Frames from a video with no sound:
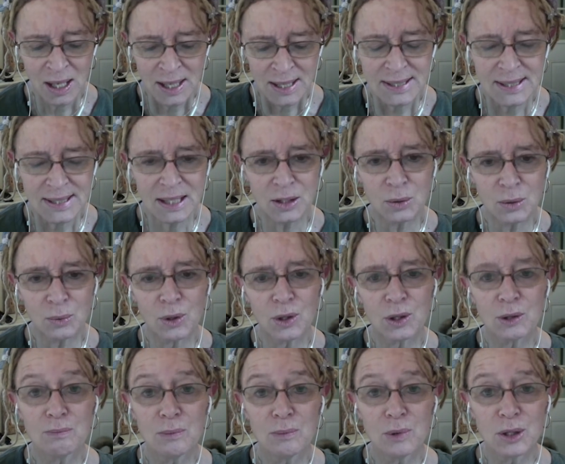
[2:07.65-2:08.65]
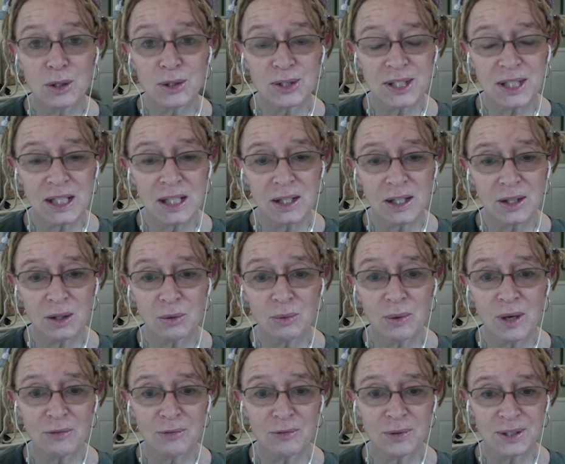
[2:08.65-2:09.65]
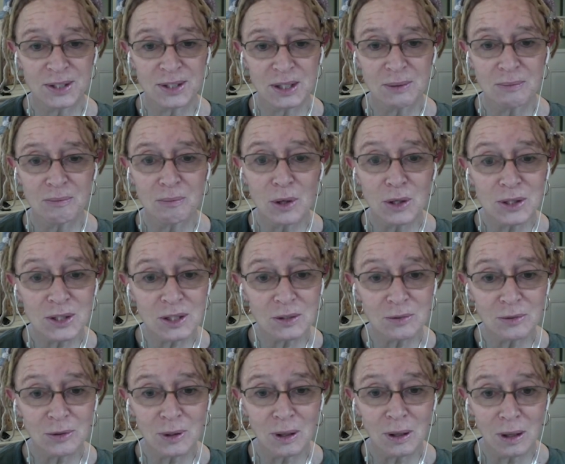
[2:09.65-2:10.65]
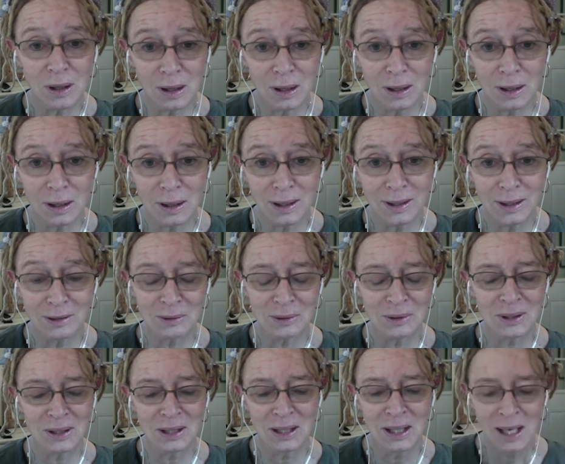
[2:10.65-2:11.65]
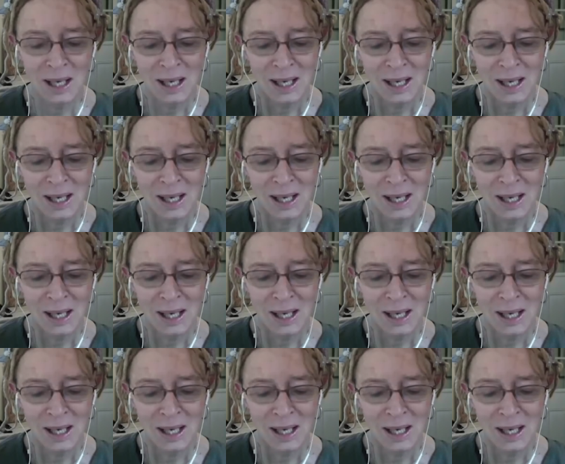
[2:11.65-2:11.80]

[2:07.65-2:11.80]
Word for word: said the word mercy or referenced a merciful heart, or